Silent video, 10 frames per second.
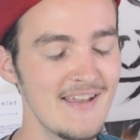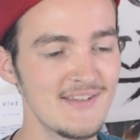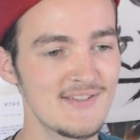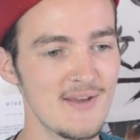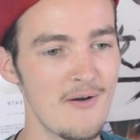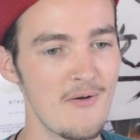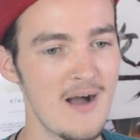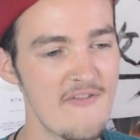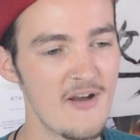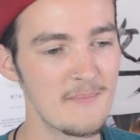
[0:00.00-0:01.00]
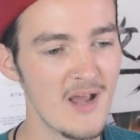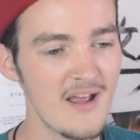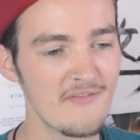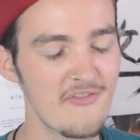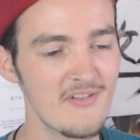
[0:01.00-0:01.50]
So if I'm
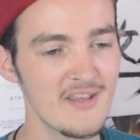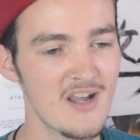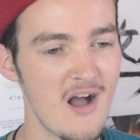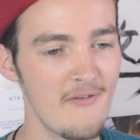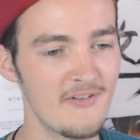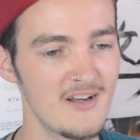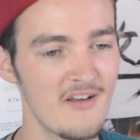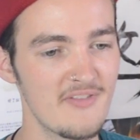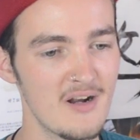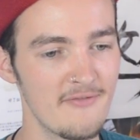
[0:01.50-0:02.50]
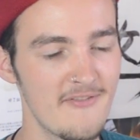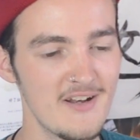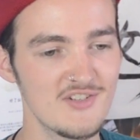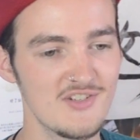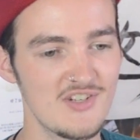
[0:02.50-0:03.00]
not feeling confident enough that I'll
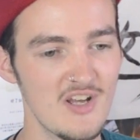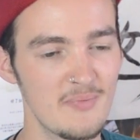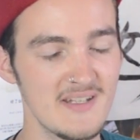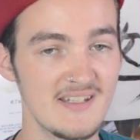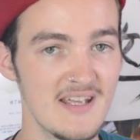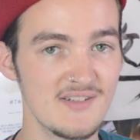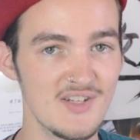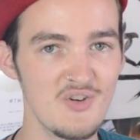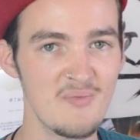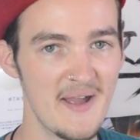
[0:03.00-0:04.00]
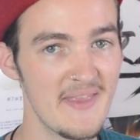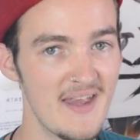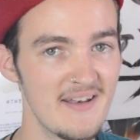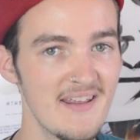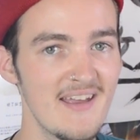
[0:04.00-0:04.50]
finish the JLPT N2 by
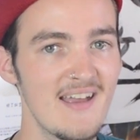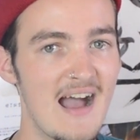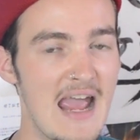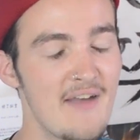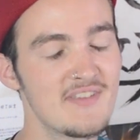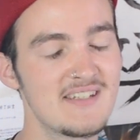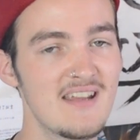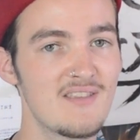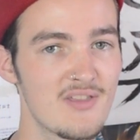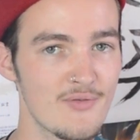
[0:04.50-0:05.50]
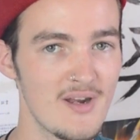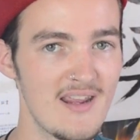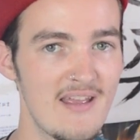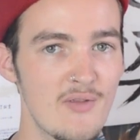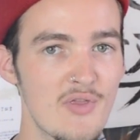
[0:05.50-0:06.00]
then, I have to take the
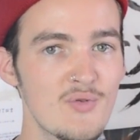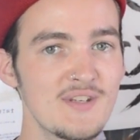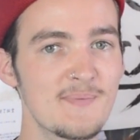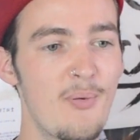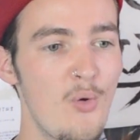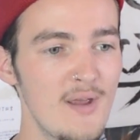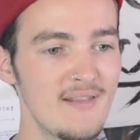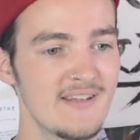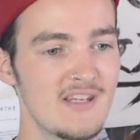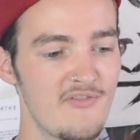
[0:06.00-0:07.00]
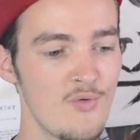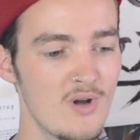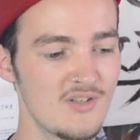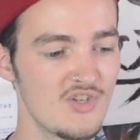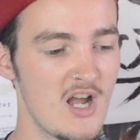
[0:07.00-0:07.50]
3. And the 3 is pointless if you
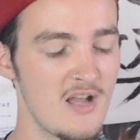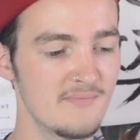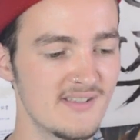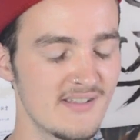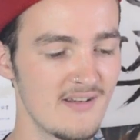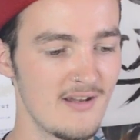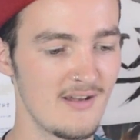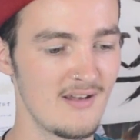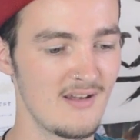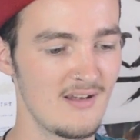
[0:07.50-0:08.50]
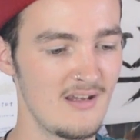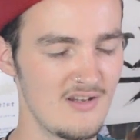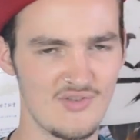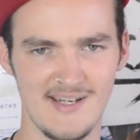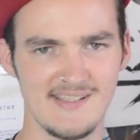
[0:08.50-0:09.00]
want jobs
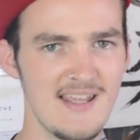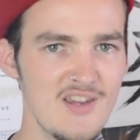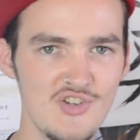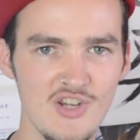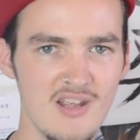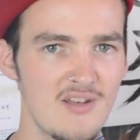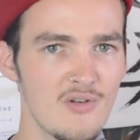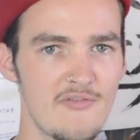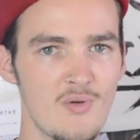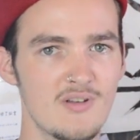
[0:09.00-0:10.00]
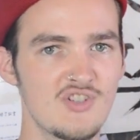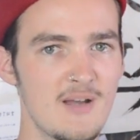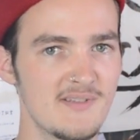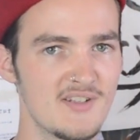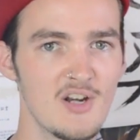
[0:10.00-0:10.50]
in translation, or if you want
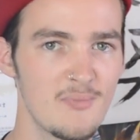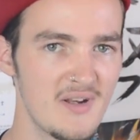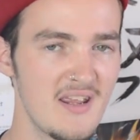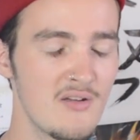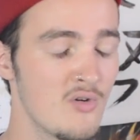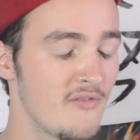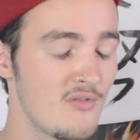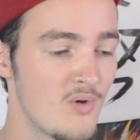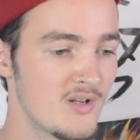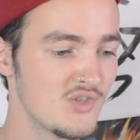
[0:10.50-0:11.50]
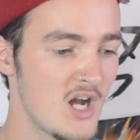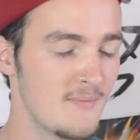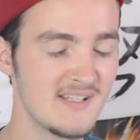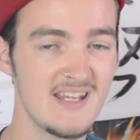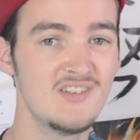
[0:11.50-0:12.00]
jobs interpreting, or if you want
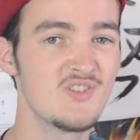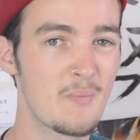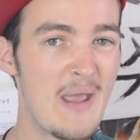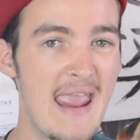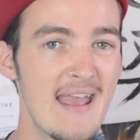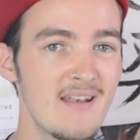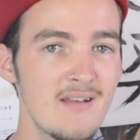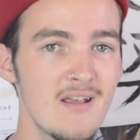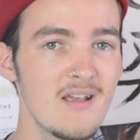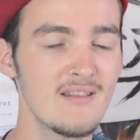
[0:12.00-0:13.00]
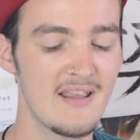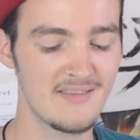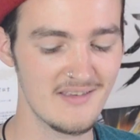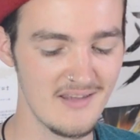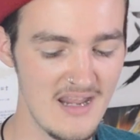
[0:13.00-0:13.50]
jobs in Japan.
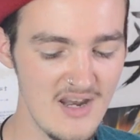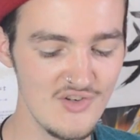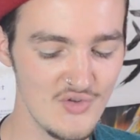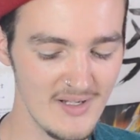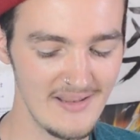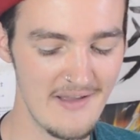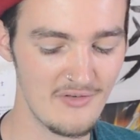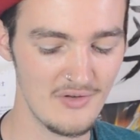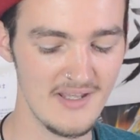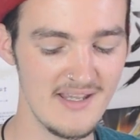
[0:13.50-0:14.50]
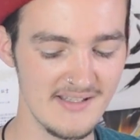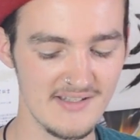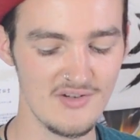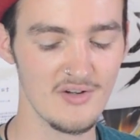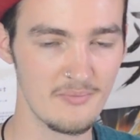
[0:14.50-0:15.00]
The entry level
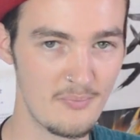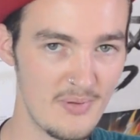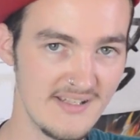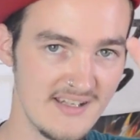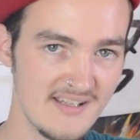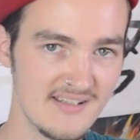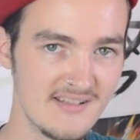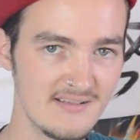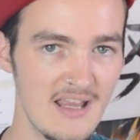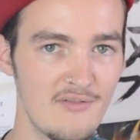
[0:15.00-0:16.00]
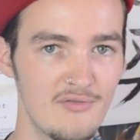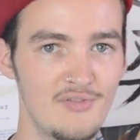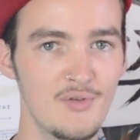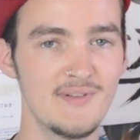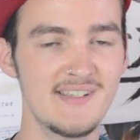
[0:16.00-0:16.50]
is your business level
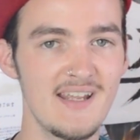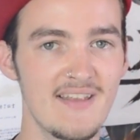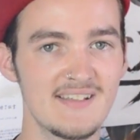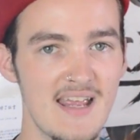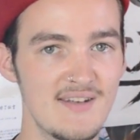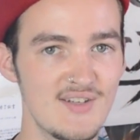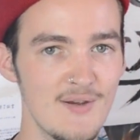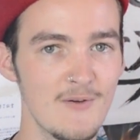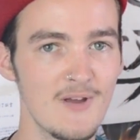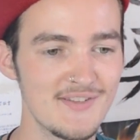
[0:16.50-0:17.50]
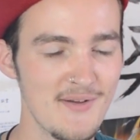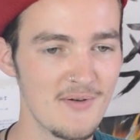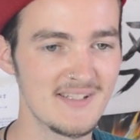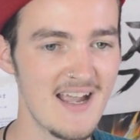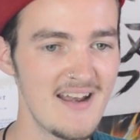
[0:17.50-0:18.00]
fluency, and that's N2.
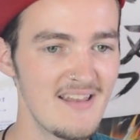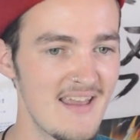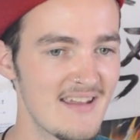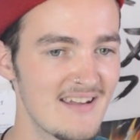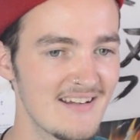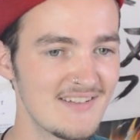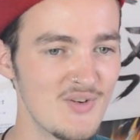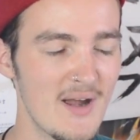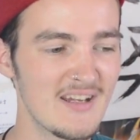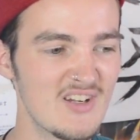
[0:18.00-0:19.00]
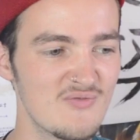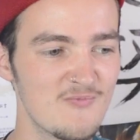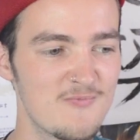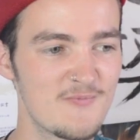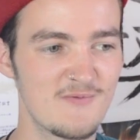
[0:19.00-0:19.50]
So it's kind of do I
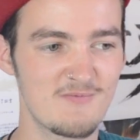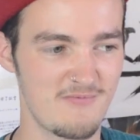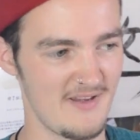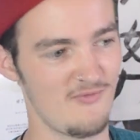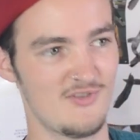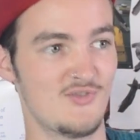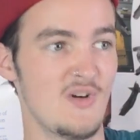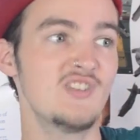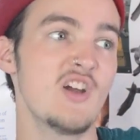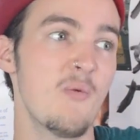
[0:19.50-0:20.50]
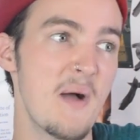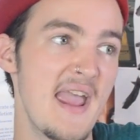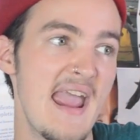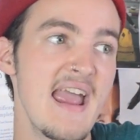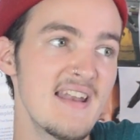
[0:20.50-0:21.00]
stretch out
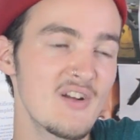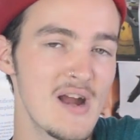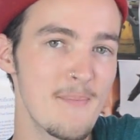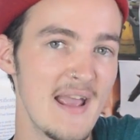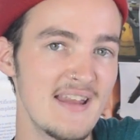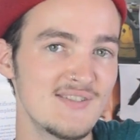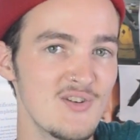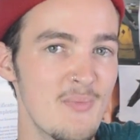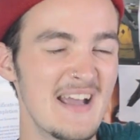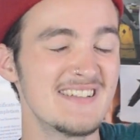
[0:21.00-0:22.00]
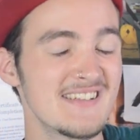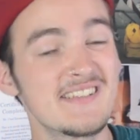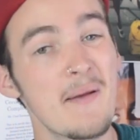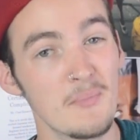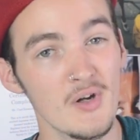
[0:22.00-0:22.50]
my hand and grab my N2 by
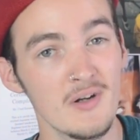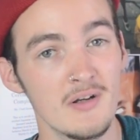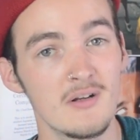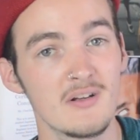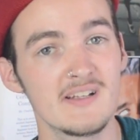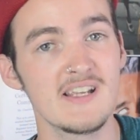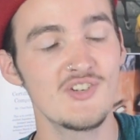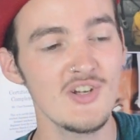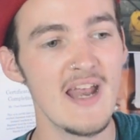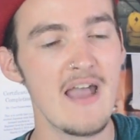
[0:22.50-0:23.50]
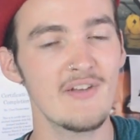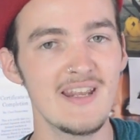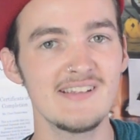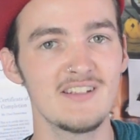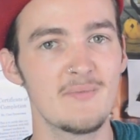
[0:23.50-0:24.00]
December? Because I should have it
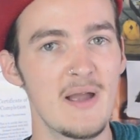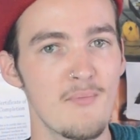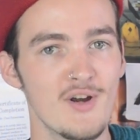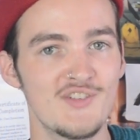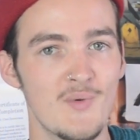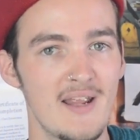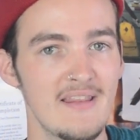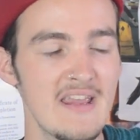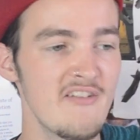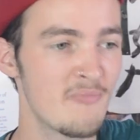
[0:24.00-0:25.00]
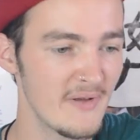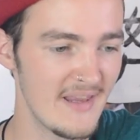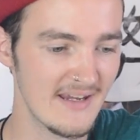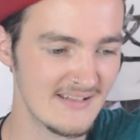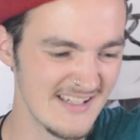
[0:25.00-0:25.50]
easily by March when I leave,
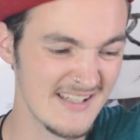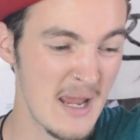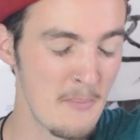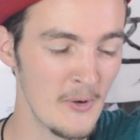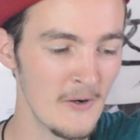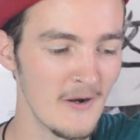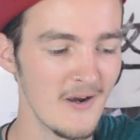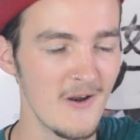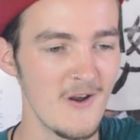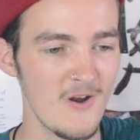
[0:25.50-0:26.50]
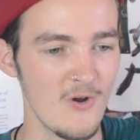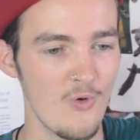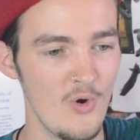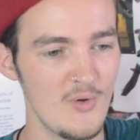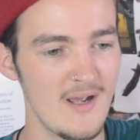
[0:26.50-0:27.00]
but December.
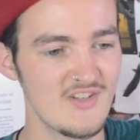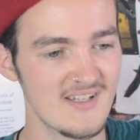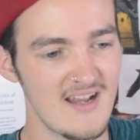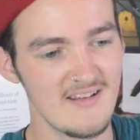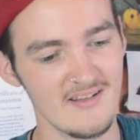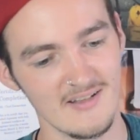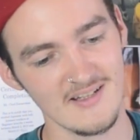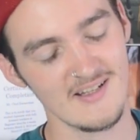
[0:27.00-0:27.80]
Or do I just kind of